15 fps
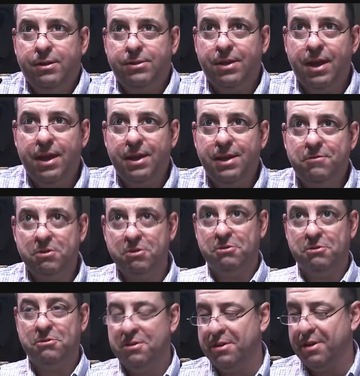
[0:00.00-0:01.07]
day, even
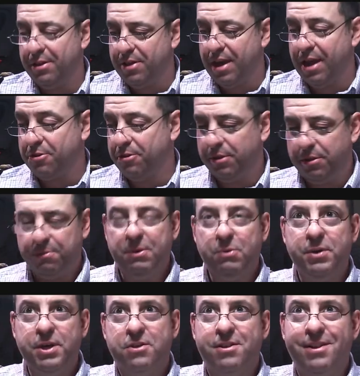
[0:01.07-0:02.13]
though it's actually 3
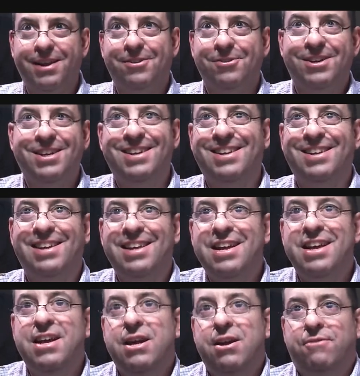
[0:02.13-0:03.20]
weeks later.
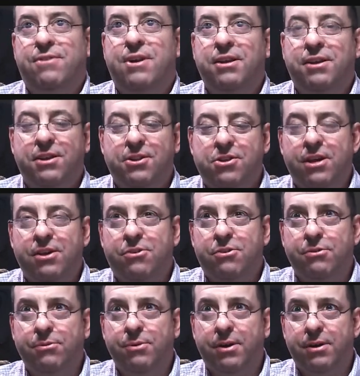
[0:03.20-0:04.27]
Finally got a chance
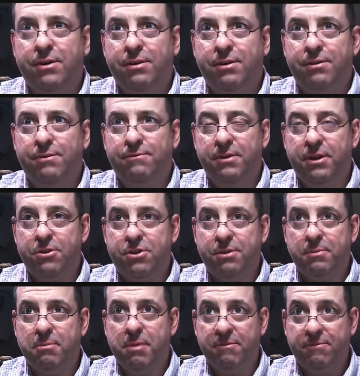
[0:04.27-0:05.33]
to finish
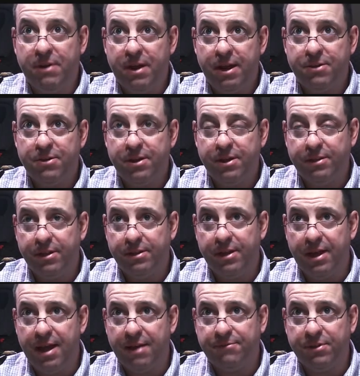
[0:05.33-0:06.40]
some of my flies. I did
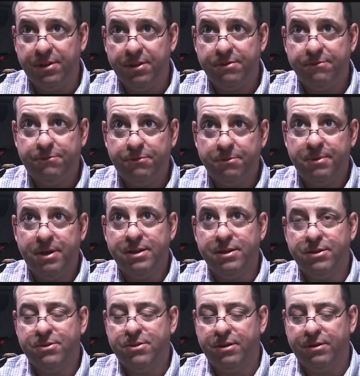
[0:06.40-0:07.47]
the half a dozen for
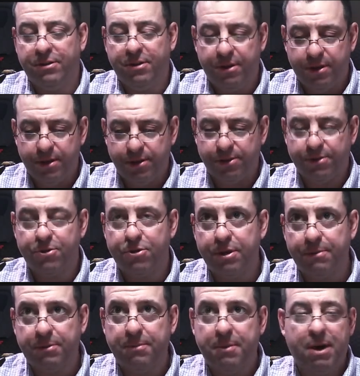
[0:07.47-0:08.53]
my son-in-law and
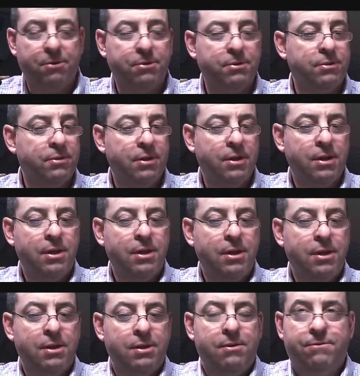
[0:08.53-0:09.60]
shipped them out, and
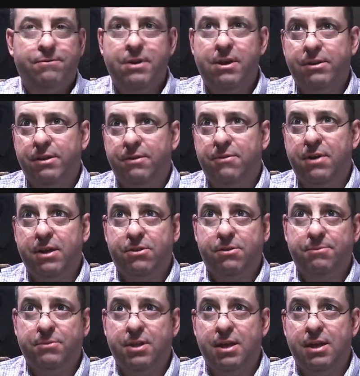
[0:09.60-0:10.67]
finally I've had
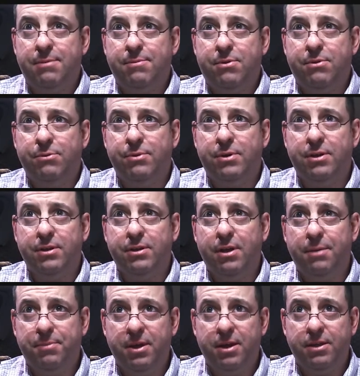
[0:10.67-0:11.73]
some time to
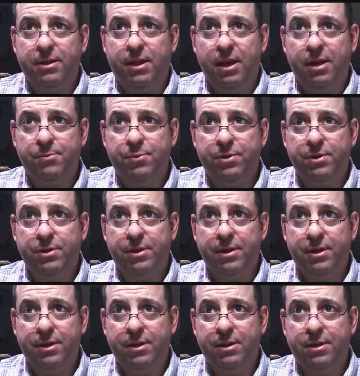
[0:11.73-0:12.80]
get behind the camera
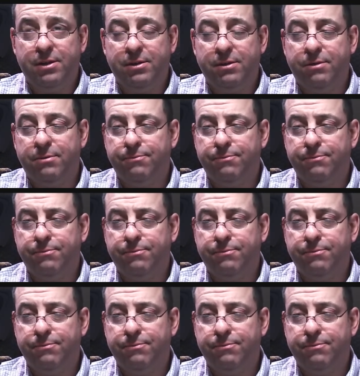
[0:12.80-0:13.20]
and